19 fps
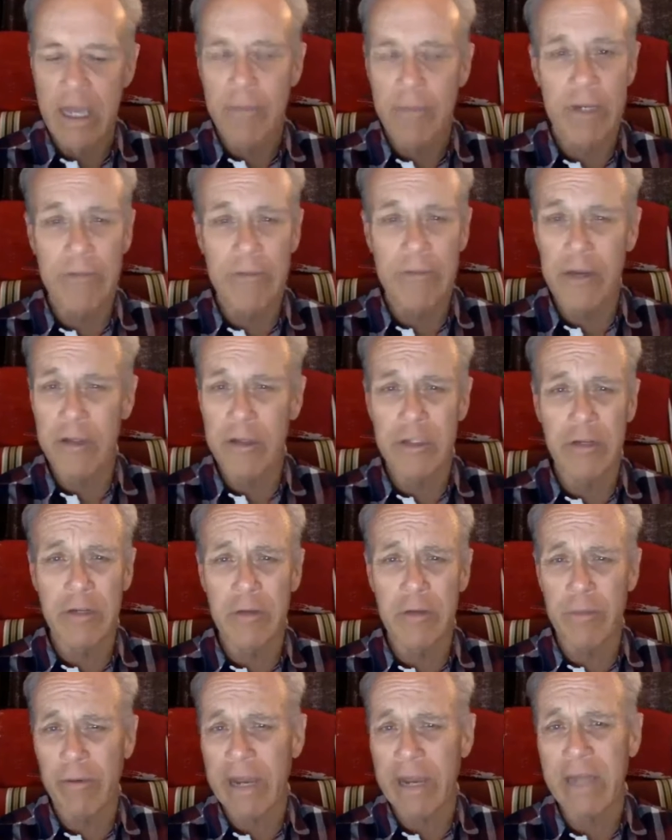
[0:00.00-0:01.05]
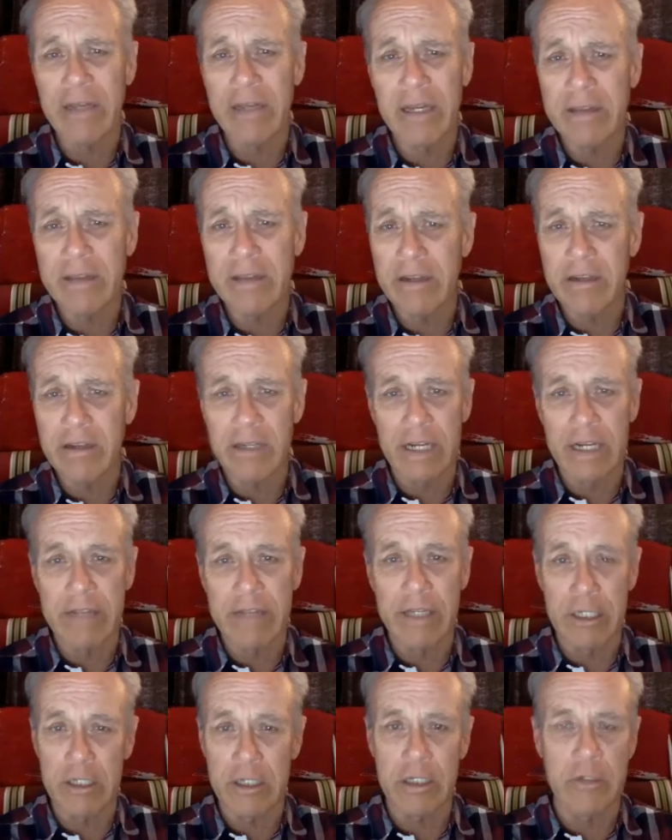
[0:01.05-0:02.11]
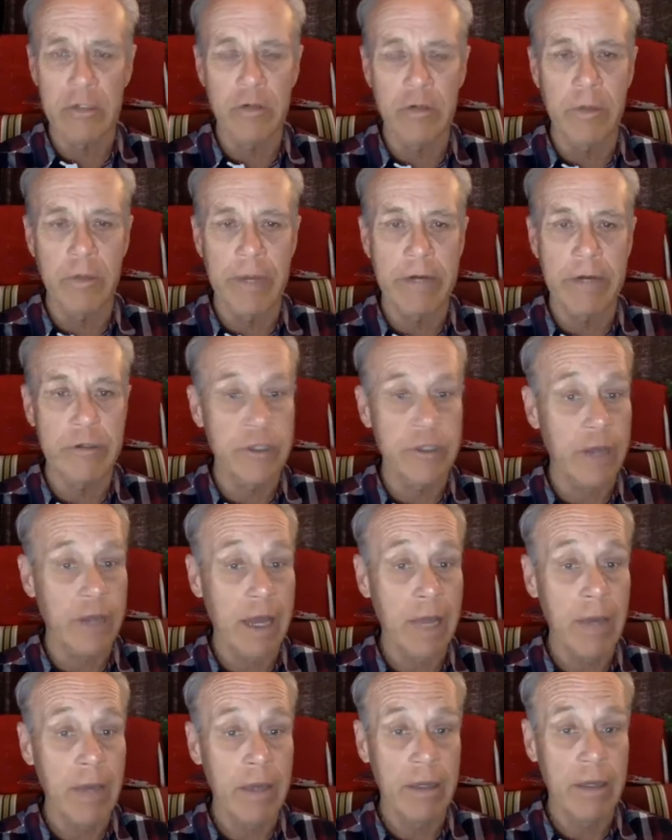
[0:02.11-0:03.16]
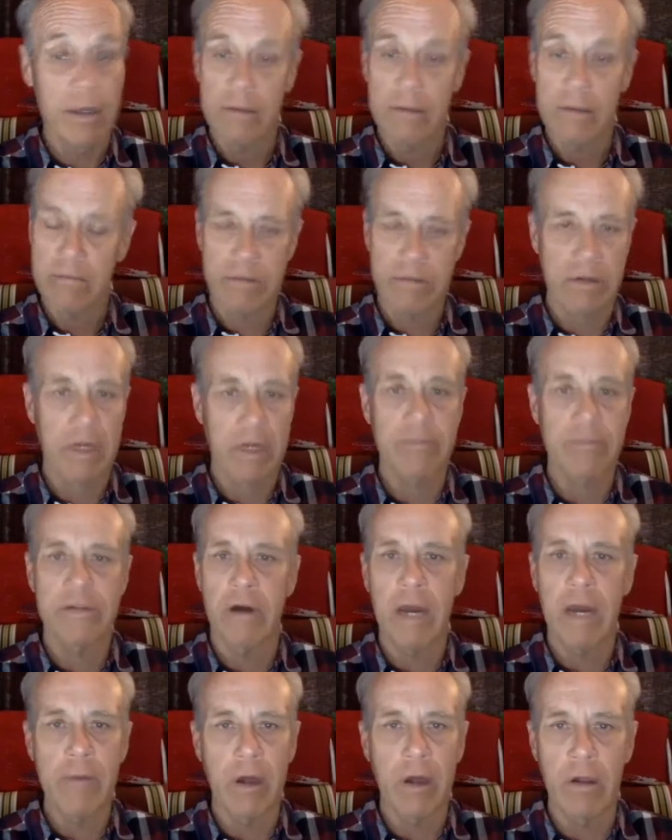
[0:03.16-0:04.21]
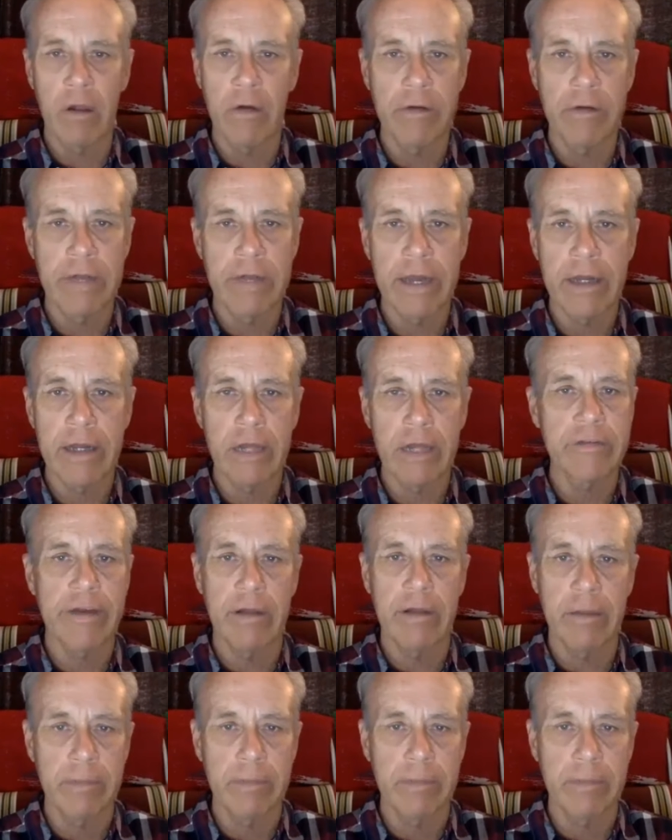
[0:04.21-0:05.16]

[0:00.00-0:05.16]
But if there's another brand out there that I think is going to do a better job, I'm all over that. I'll tell them.